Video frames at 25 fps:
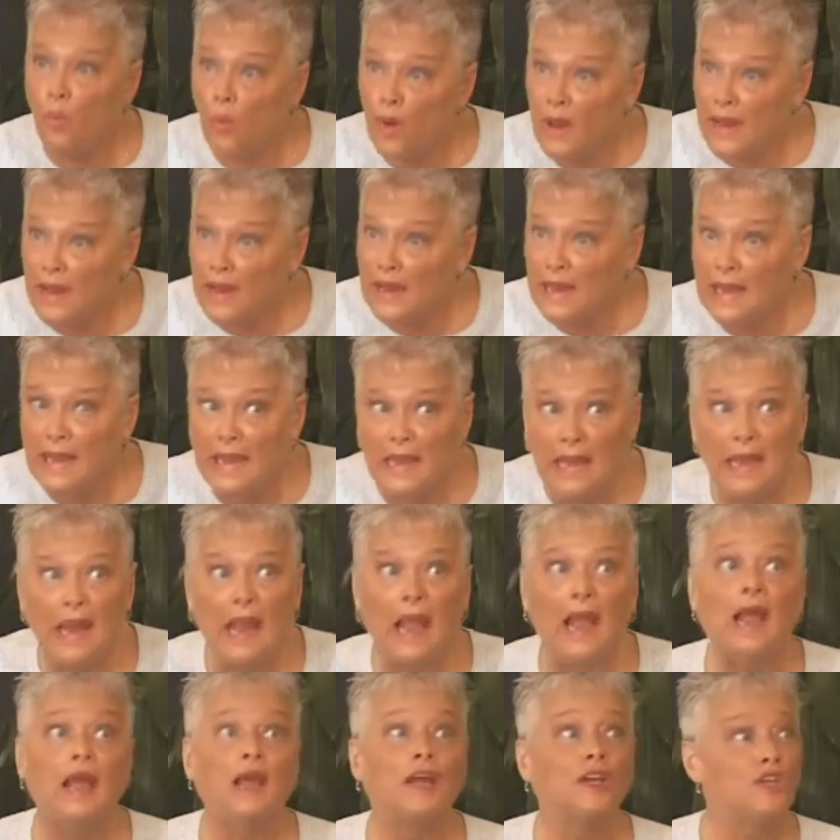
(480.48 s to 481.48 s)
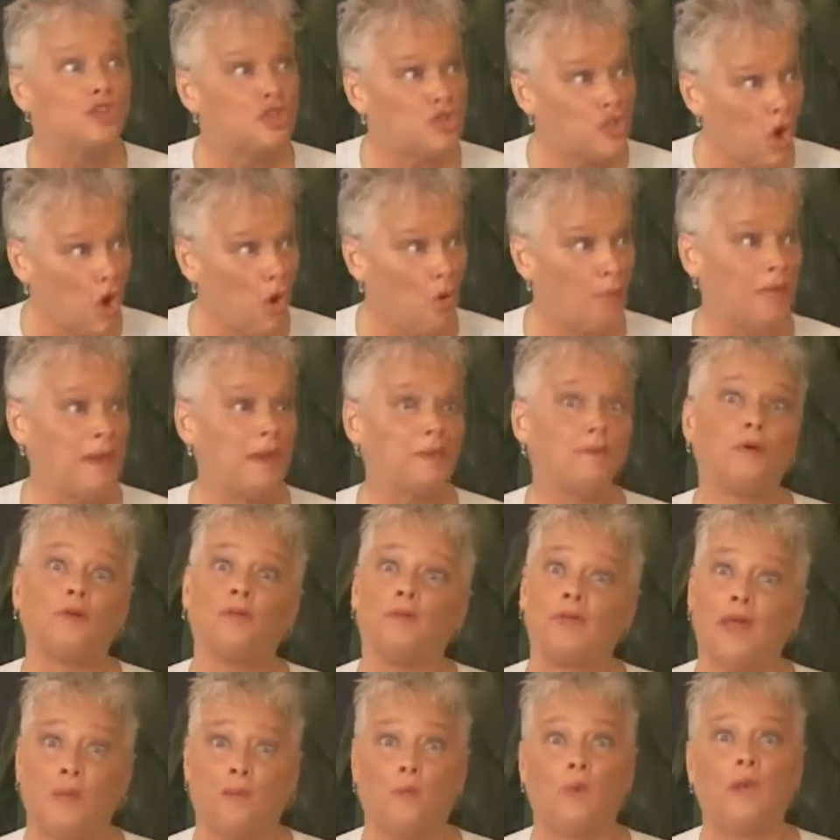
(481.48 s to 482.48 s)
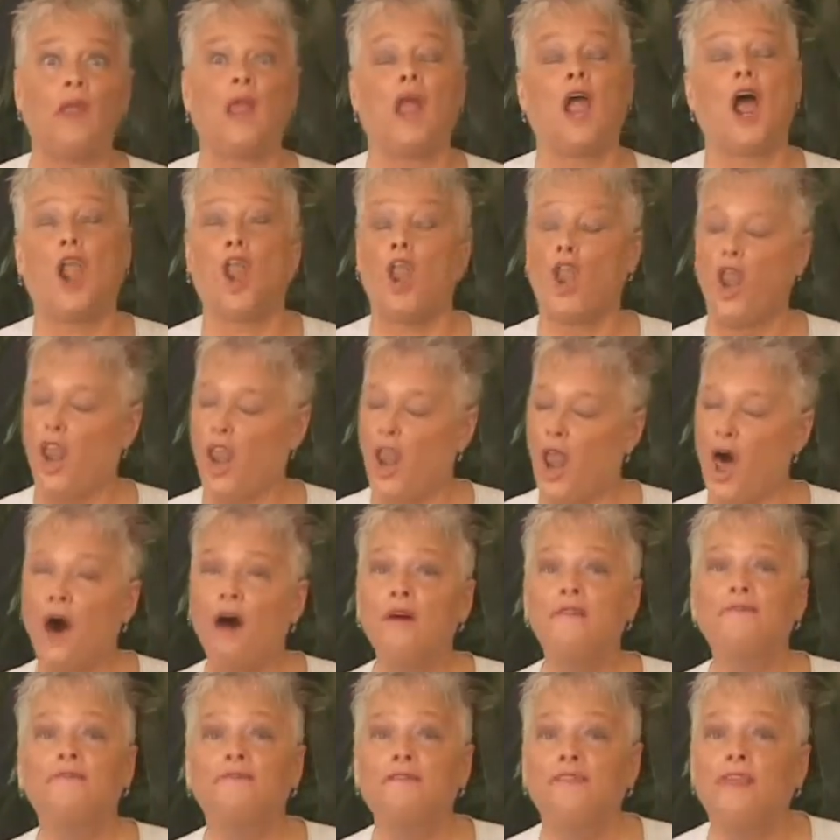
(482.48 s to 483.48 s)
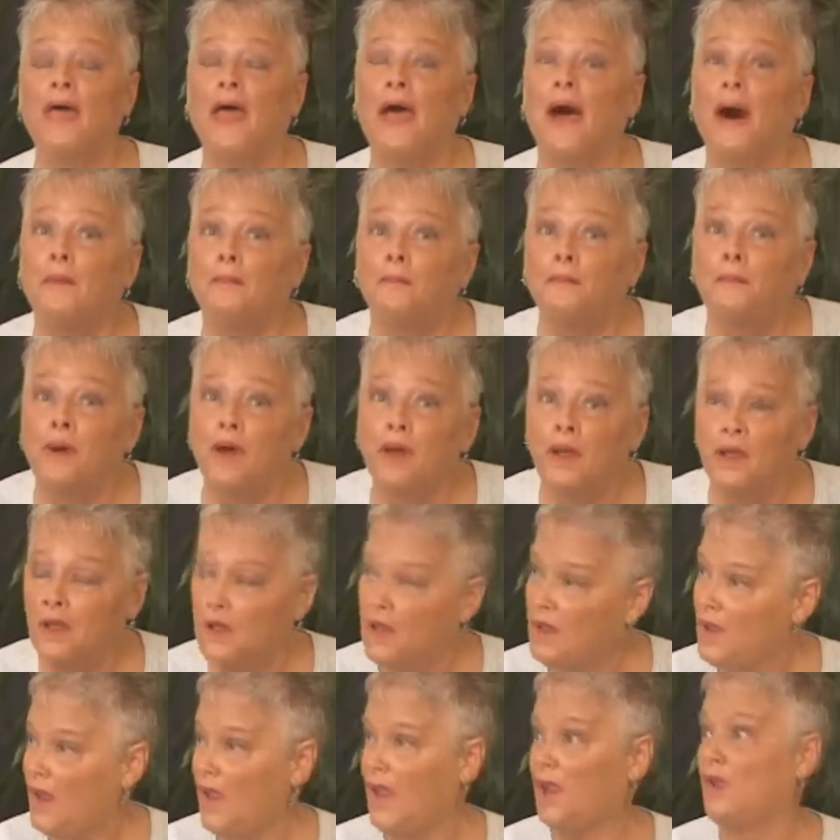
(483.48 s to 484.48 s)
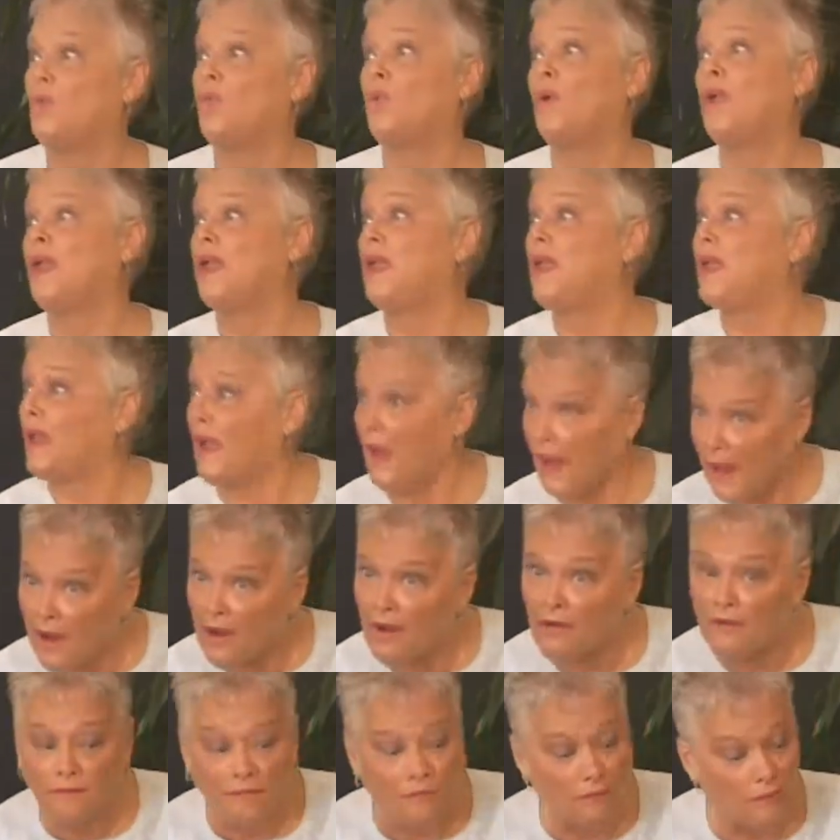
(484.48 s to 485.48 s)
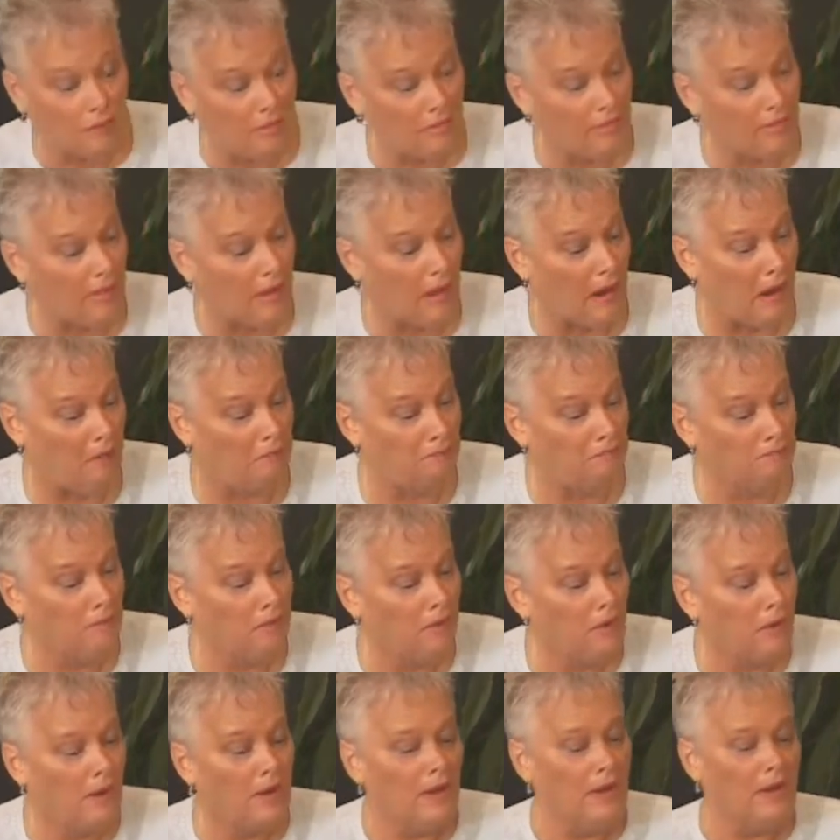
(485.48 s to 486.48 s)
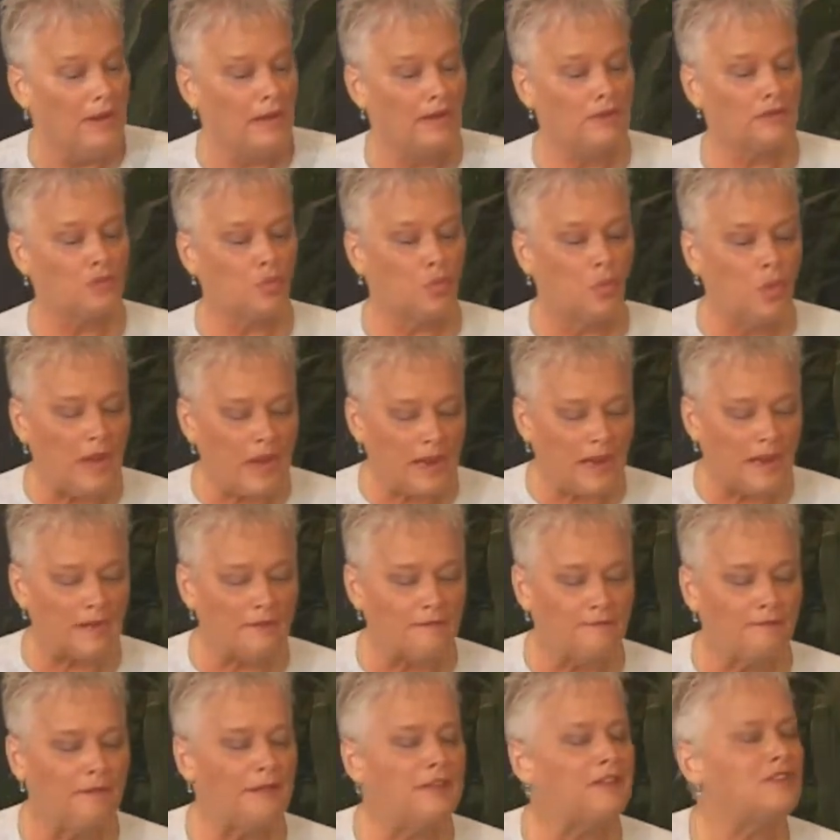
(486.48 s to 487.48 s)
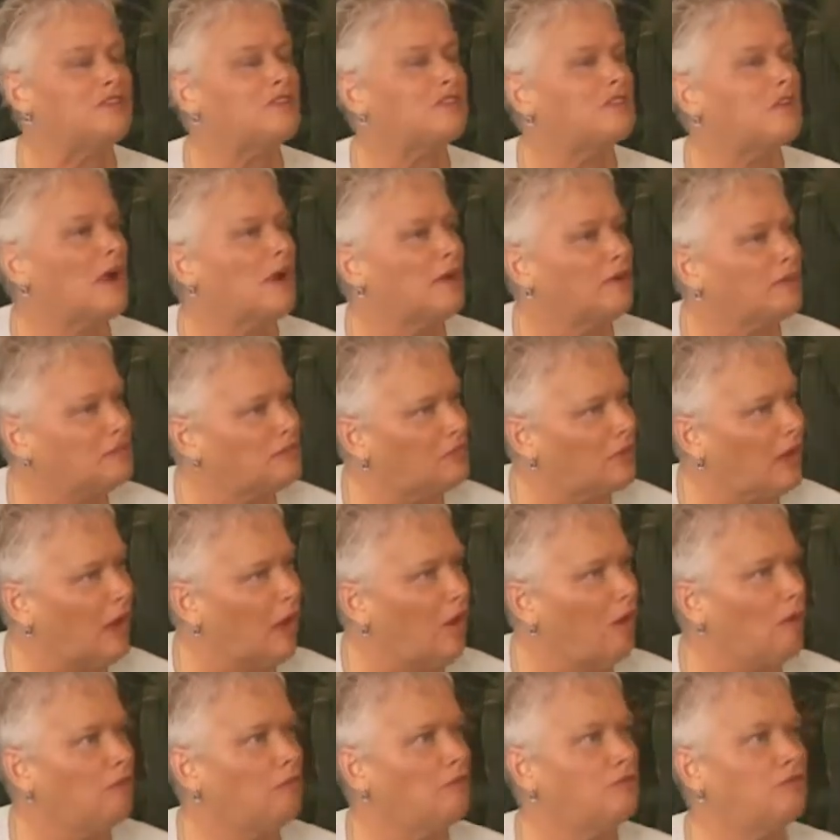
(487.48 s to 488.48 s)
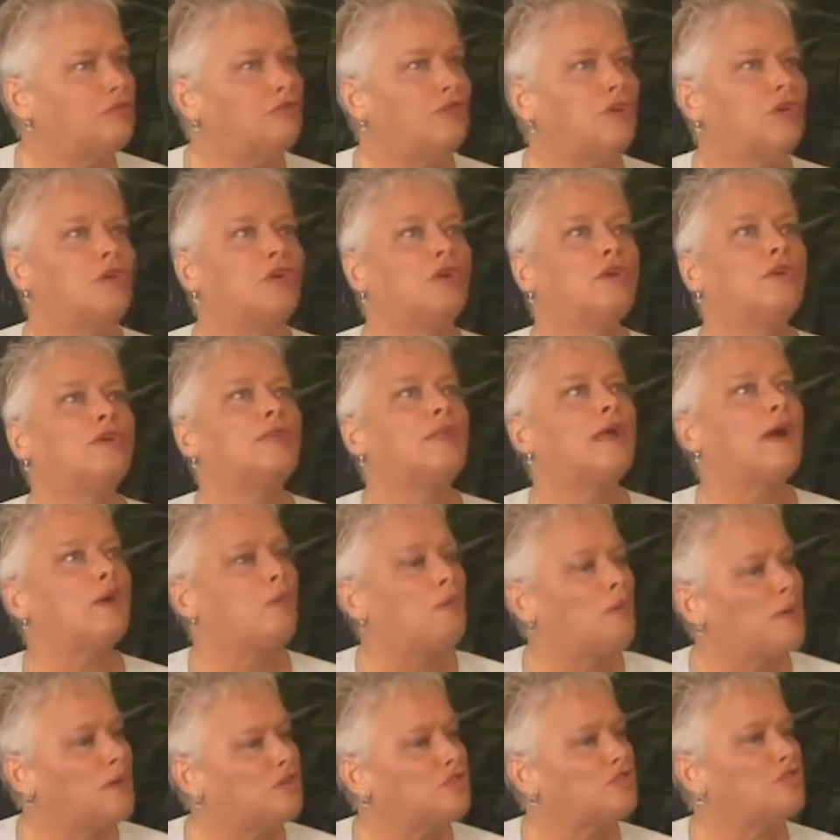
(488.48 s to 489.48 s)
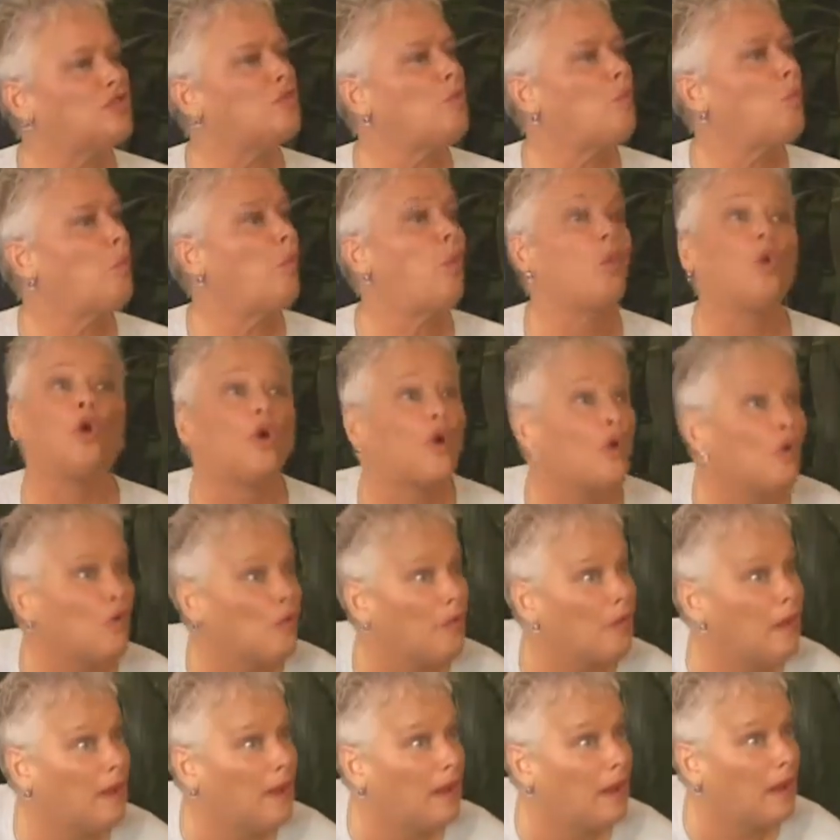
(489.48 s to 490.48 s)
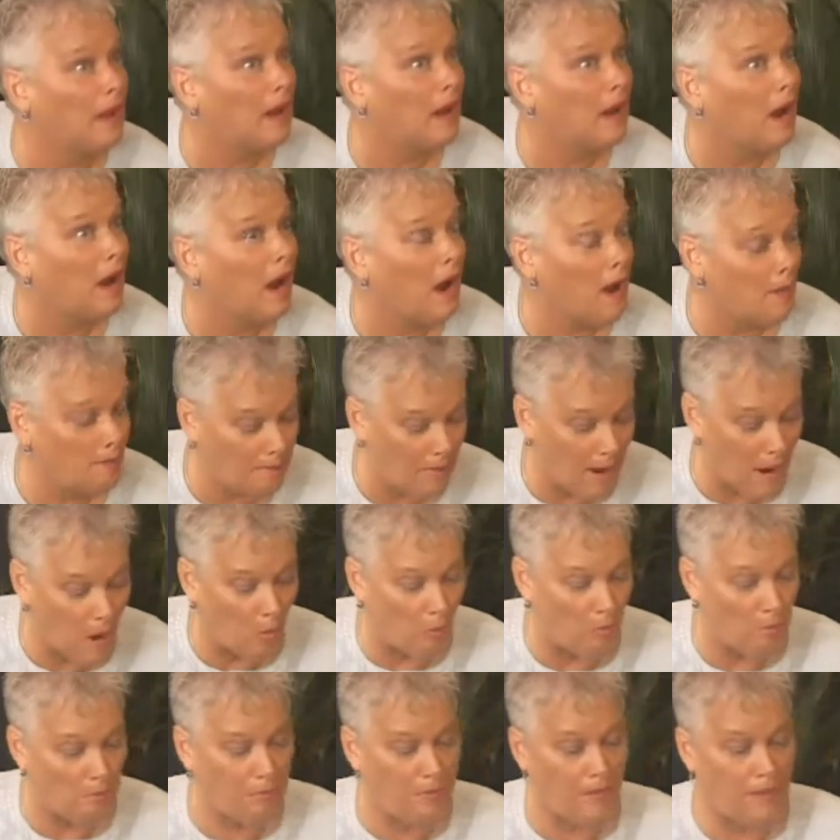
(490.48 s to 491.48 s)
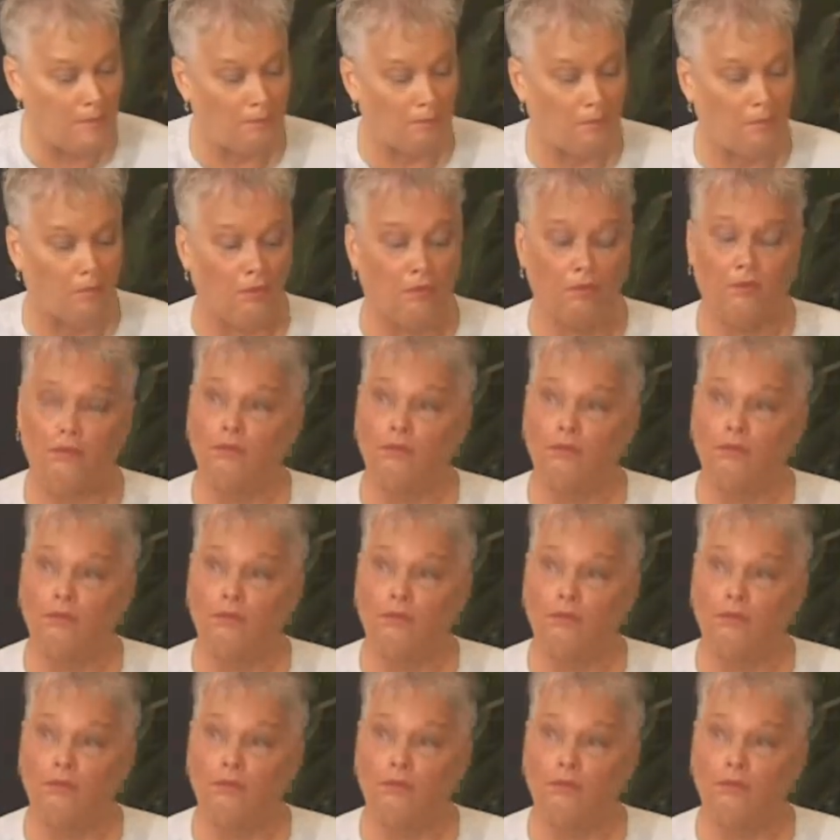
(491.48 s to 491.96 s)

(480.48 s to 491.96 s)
we show people that we love them and we care for them is we convince ourselves that we should worry about people.